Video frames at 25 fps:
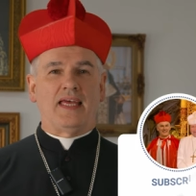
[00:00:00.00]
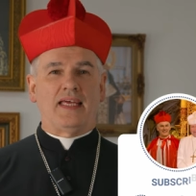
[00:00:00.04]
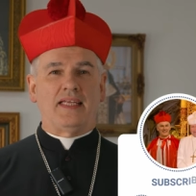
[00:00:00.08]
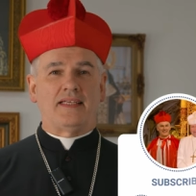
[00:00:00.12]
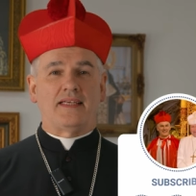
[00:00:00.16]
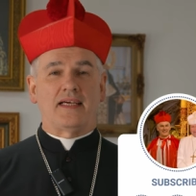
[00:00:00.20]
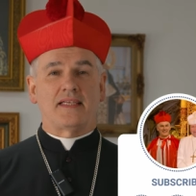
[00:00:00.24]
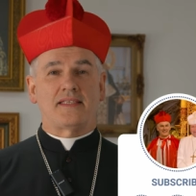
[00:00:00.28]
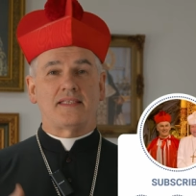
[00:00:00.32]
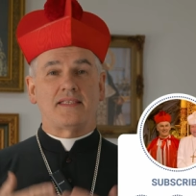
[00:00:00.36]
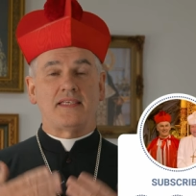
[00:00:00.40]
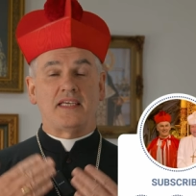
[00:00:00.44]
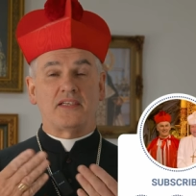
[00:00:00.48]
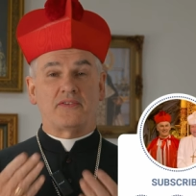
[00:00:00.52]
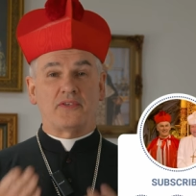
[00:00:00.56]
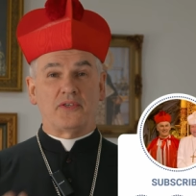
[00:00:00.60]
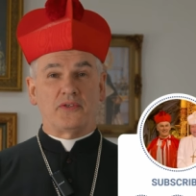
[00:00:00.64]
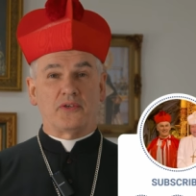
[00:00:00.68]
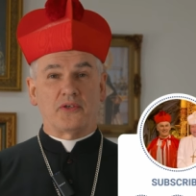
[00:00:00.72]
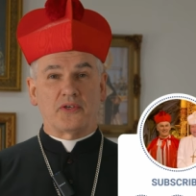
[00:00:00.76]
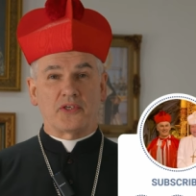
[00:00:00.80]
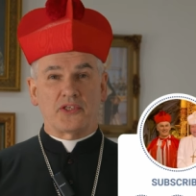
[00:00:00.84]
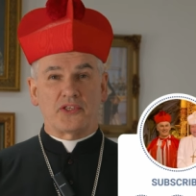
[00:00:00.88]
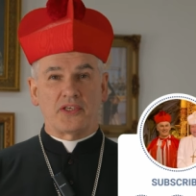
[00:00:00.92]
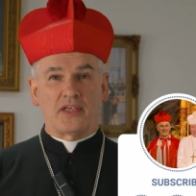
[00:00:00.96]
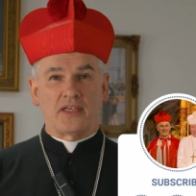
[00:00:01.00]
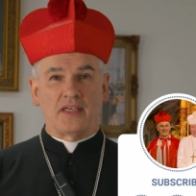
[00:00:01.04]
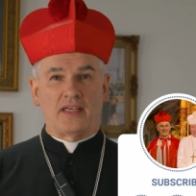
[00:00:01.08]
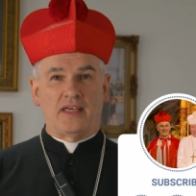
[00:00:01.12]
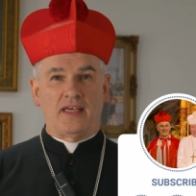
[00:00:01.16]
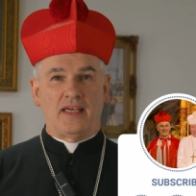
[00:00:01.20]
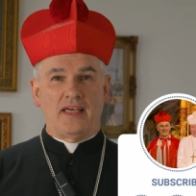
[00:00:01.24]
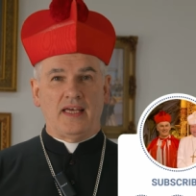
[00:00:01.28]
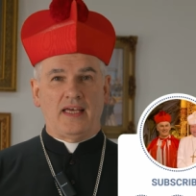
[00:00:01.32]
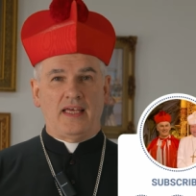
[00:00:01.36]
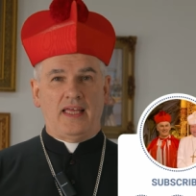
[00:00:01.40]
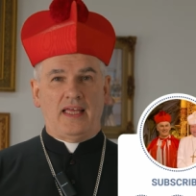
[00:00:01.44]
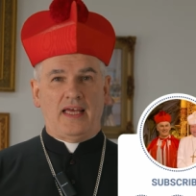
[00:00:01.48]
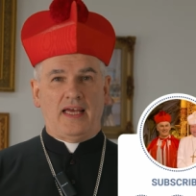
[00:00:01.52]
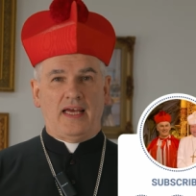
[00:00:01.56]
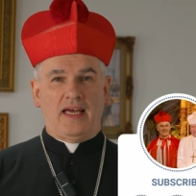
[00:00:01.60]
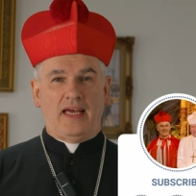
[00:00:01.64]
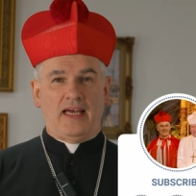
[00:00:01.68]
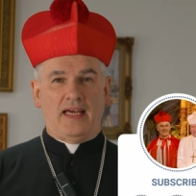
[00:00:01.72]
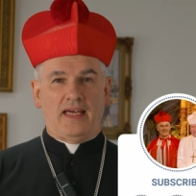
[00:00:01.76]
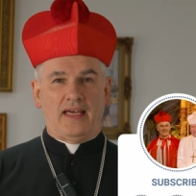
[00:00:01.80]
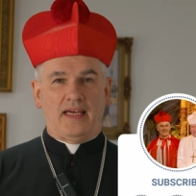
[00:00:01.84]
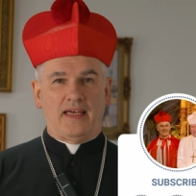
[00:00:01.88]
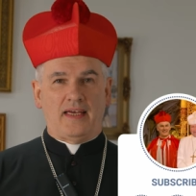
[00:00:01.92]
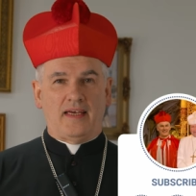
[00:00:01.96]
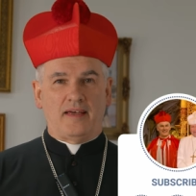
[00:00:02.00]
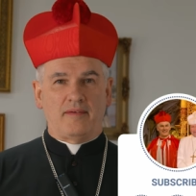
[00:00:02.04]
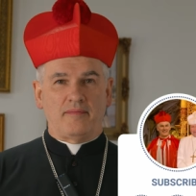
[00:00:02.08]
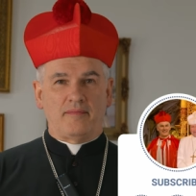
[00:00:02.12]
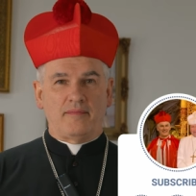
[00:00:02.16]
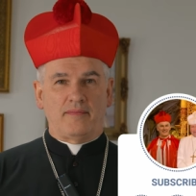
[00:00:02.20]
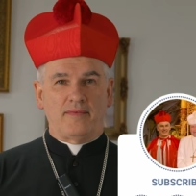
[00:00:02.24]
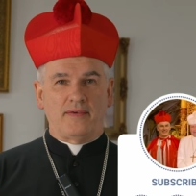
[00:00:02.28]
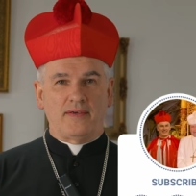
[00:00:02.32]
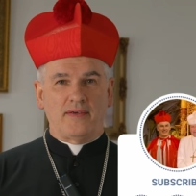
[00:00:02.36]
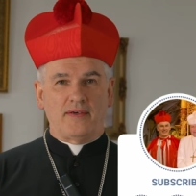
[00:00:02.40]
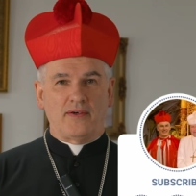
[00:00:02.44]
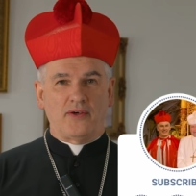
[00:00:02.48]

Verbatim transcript: that's the introduction. Um,